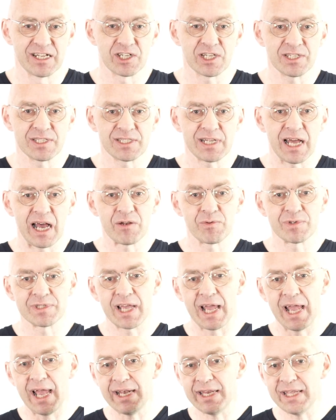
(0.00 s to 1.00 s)
Just start
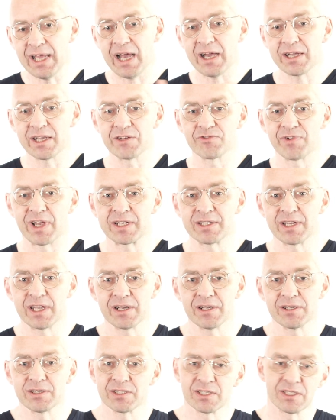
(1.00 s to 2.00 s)
with any hugging
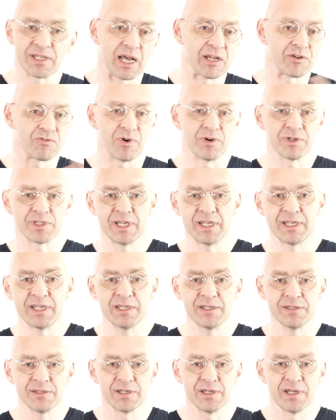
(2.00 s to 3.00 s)
rectangle, start
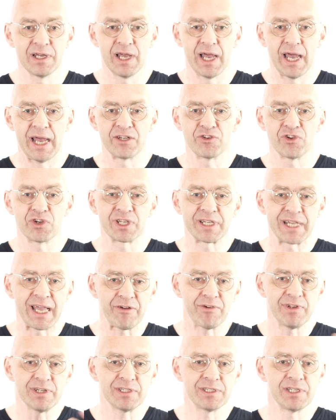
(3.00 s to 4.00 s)
rotating, and you're
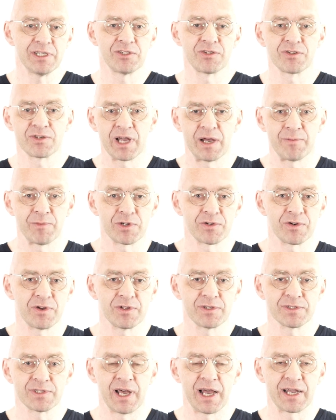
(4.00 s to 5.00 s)
guaranteed to come
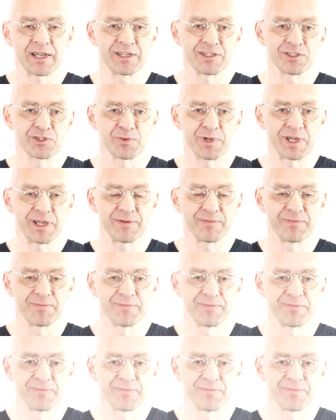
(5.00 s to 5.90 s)
across a hugging square.